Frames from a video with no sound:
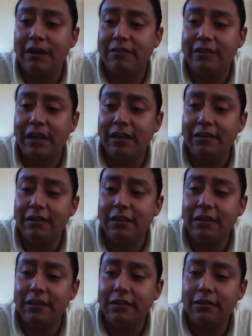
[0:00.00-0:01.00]

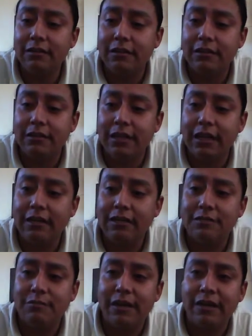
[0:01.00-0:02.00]
tightly the chain
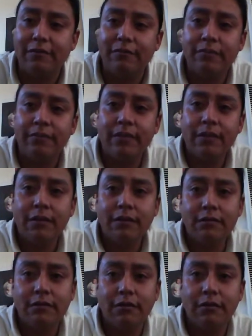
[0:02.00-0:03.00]
is made,
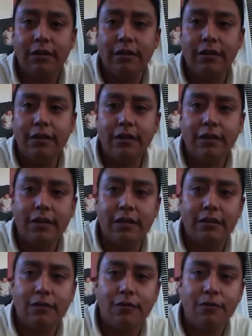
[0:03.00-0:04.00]
so it
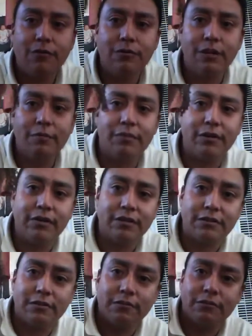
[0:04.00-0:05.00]
can hold up on
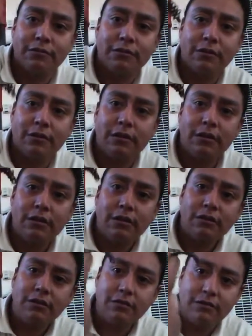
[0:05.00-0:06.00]
its own
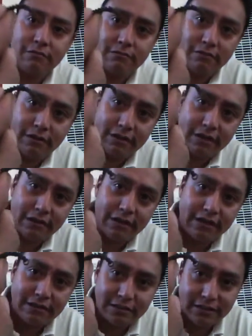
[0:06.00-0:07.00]
right there.
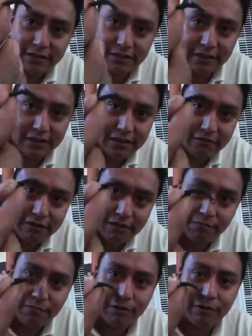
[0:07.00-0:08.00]
That's exactly what
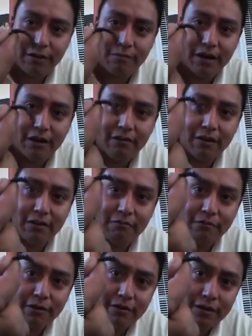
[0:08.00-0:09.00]
I'm worried about. I'm
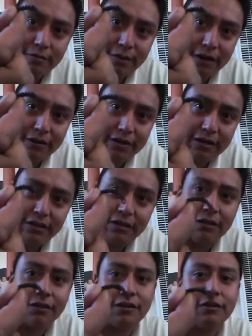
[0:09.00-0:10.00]
worried about it
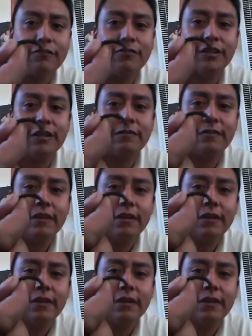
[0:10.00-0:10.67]
not curving